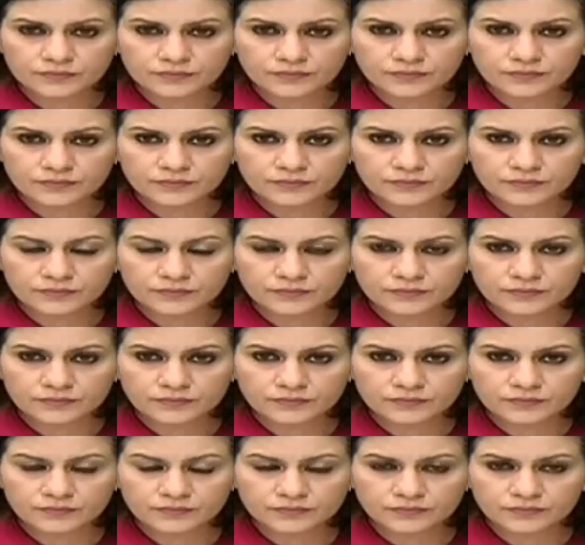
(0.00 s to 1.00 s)

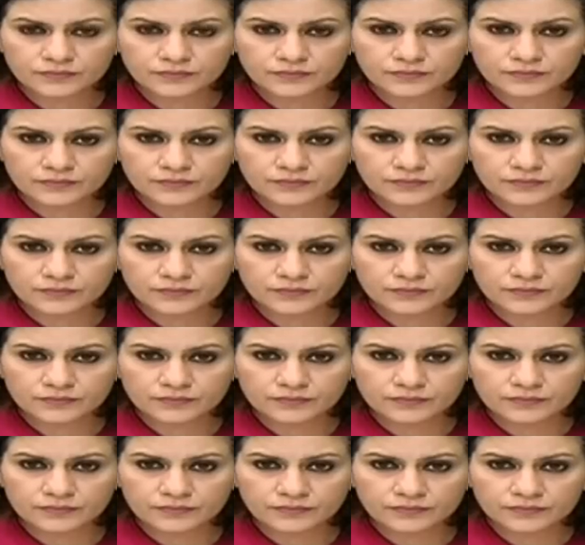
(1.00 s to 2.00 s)

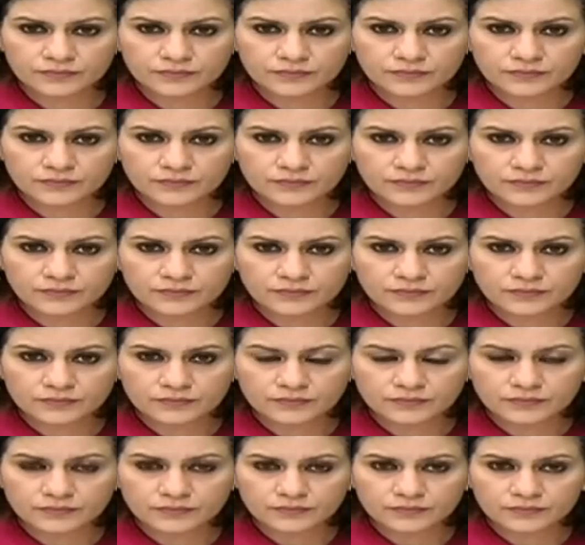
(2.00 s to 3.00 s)

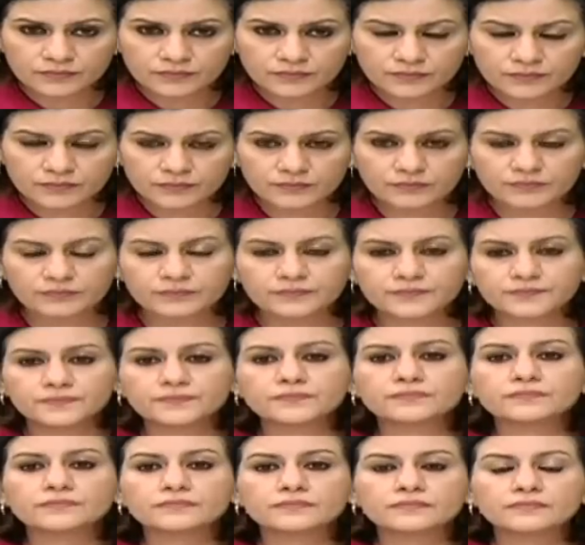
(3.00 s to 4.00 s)

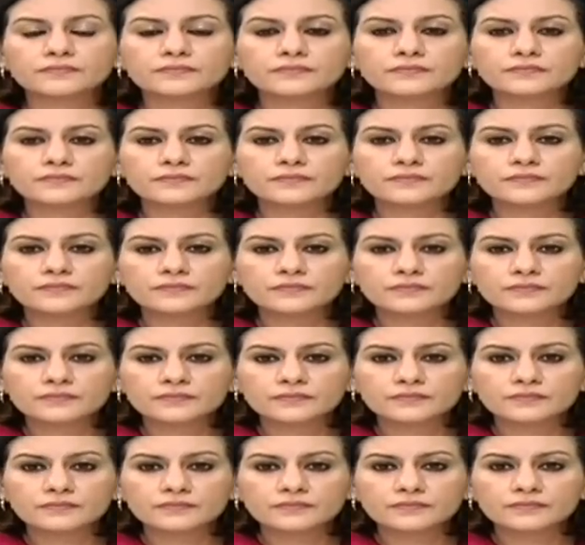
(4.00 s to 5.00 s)

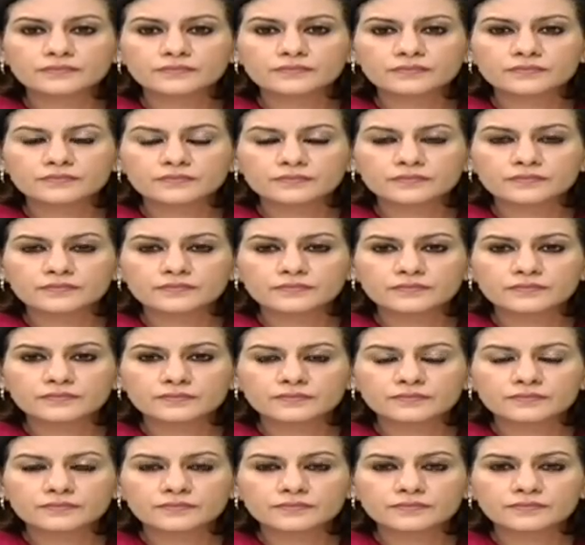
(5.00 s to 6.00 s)

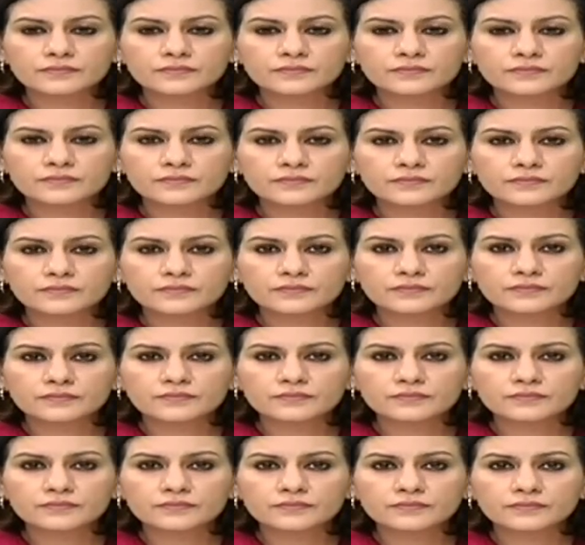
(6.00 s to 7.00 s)

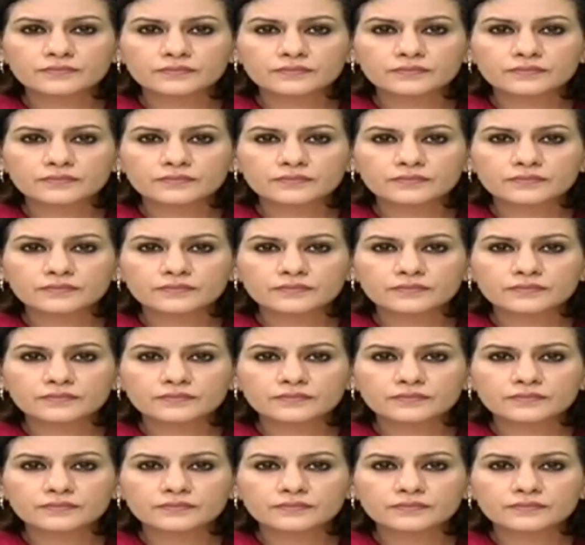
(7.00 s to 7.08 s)
(not speaking)